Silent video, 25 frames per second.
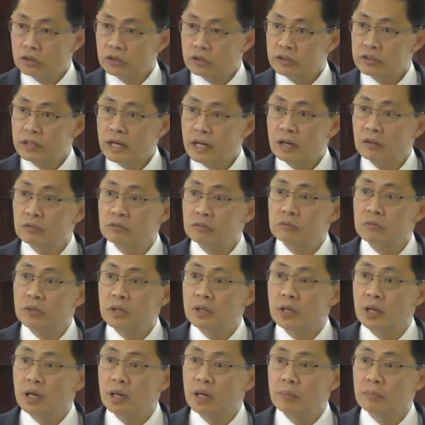crown
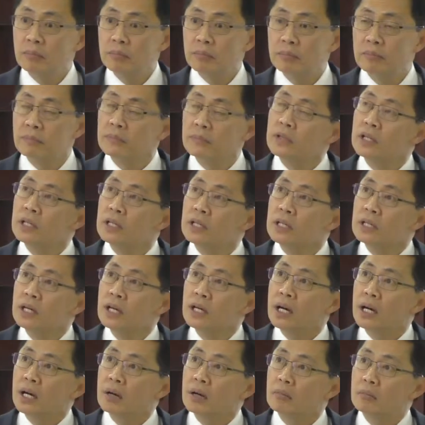um,
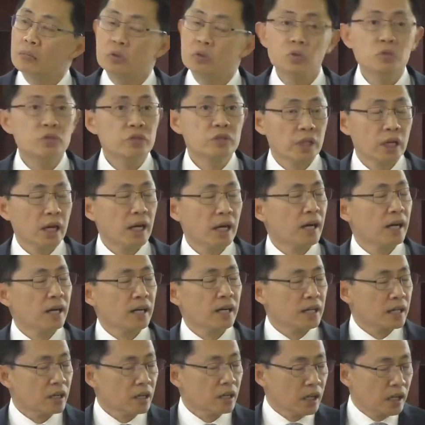um, bruise uh,
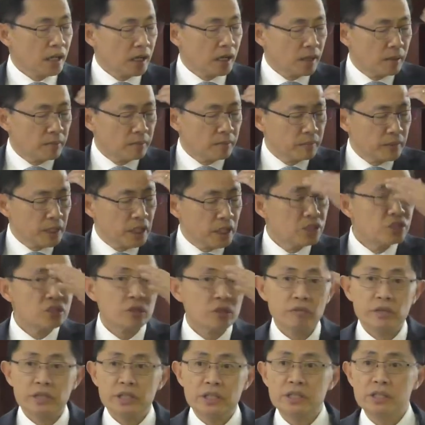um,
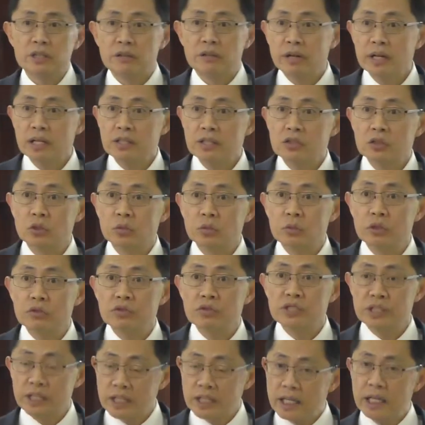injuries. All right, so we'll
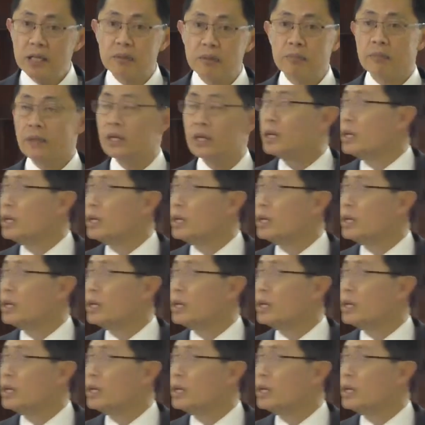see him